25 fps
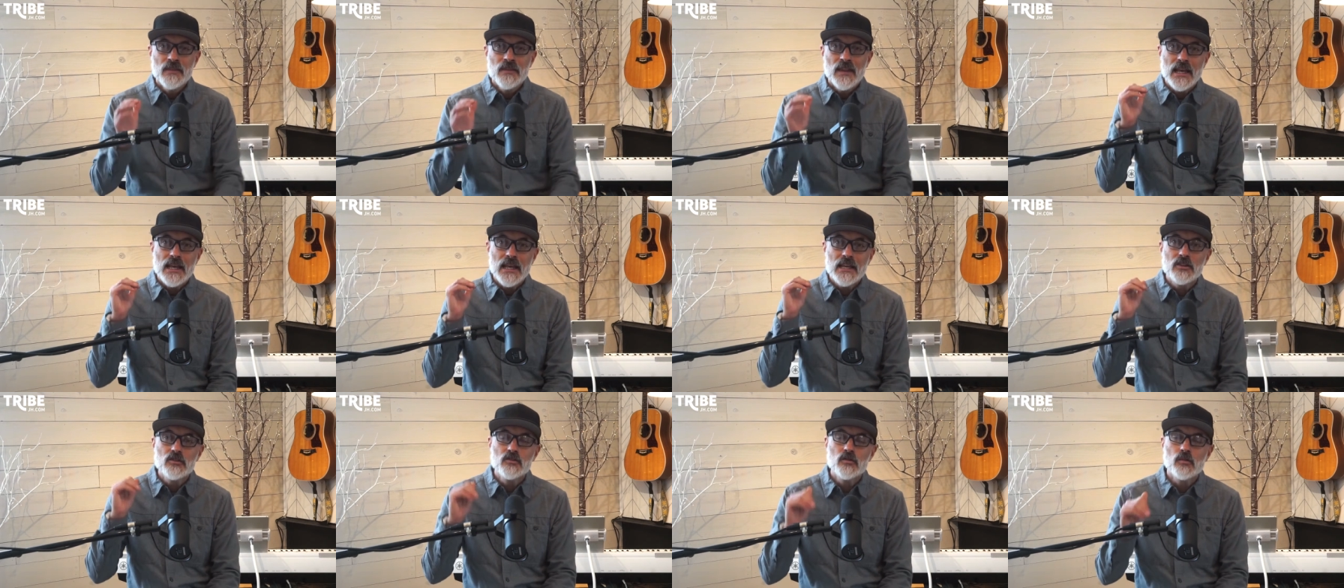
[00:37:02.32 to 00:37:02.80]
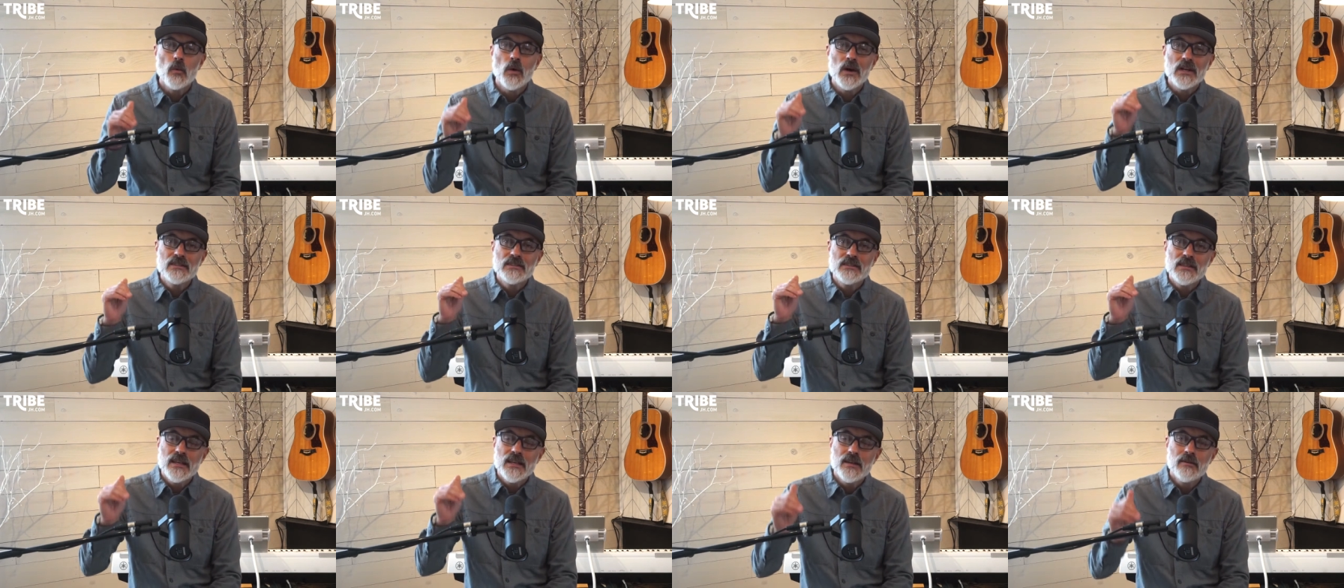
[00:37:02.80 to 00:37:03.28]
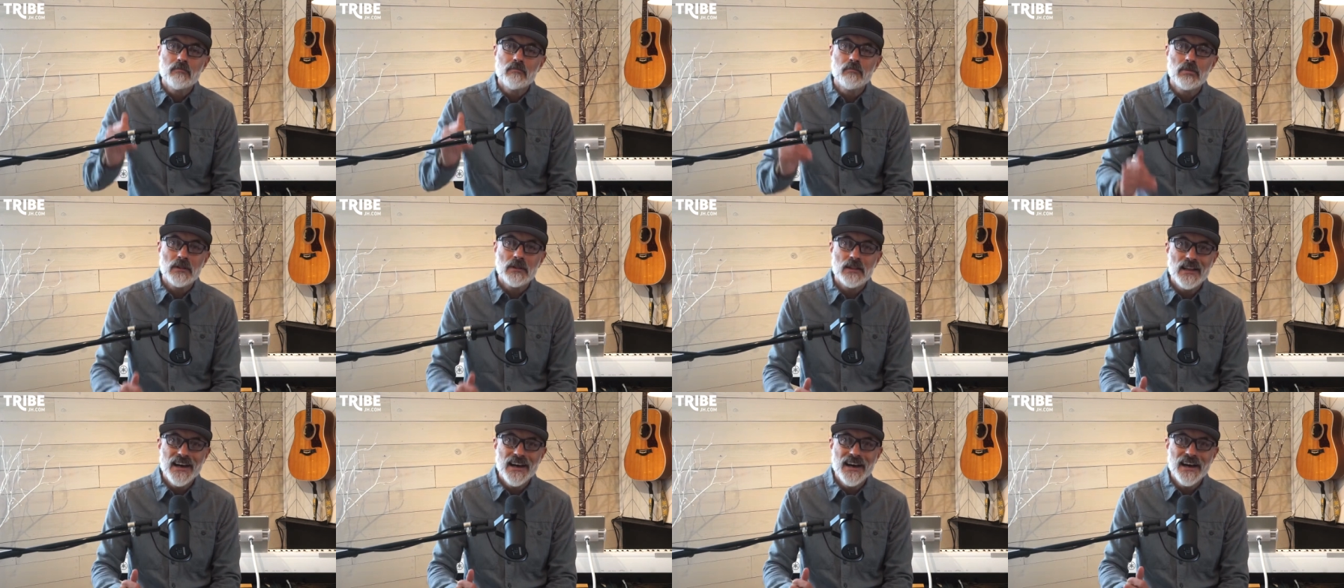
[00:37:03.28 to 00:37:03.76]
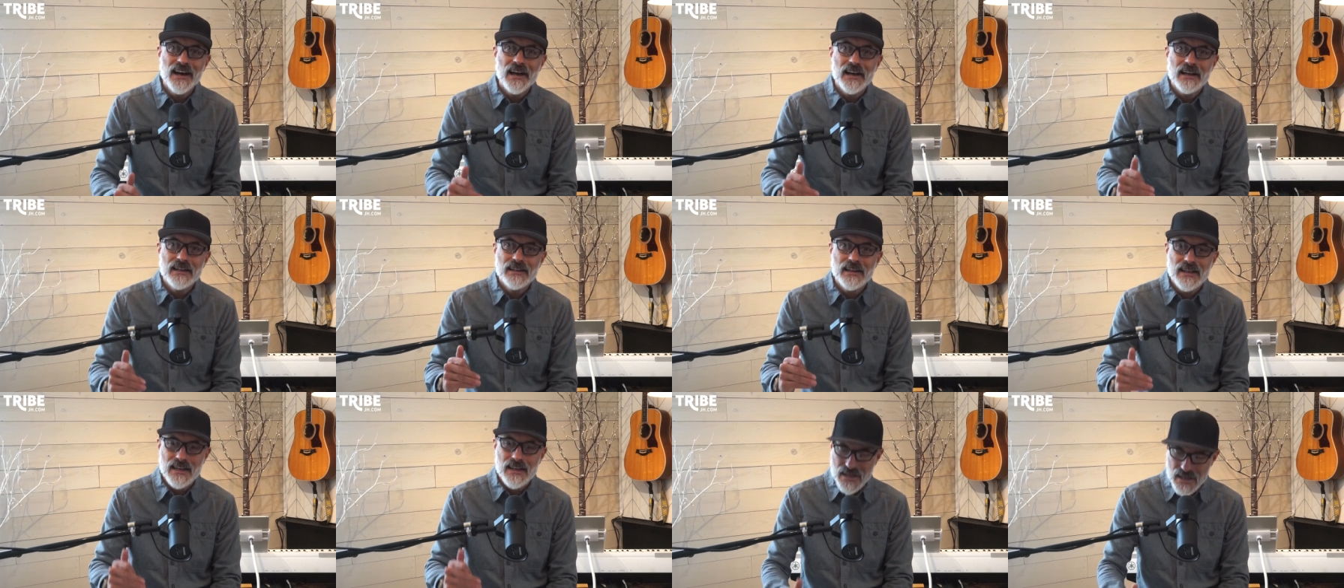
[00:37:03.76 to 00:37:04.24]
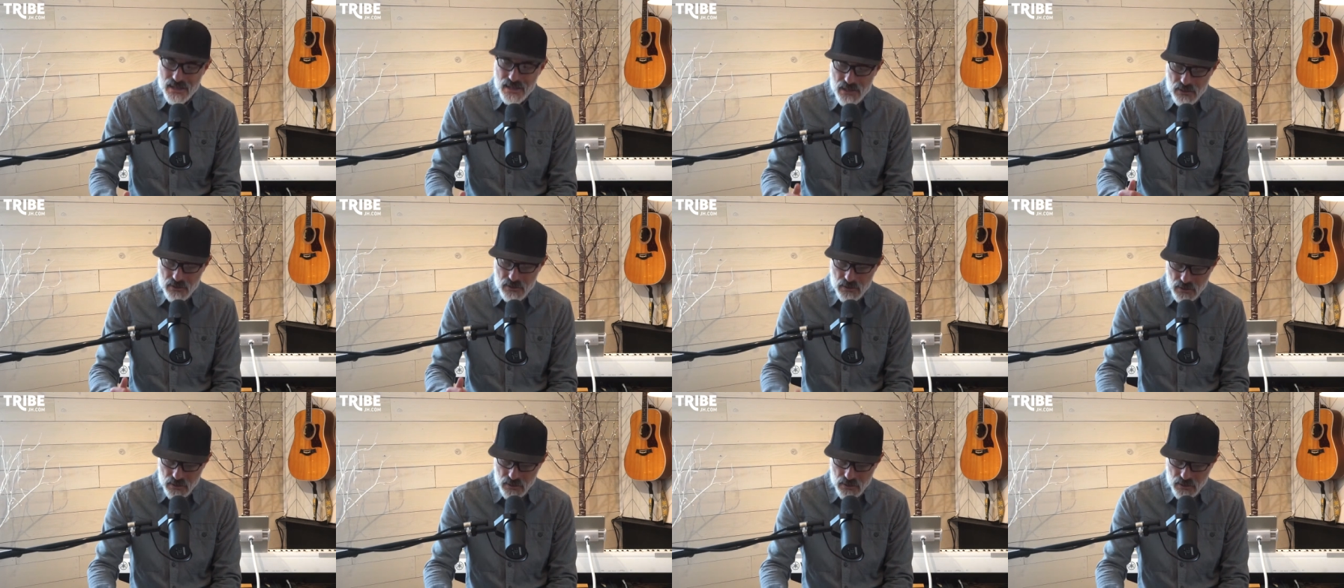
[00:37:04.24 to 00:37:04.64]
is what's implied in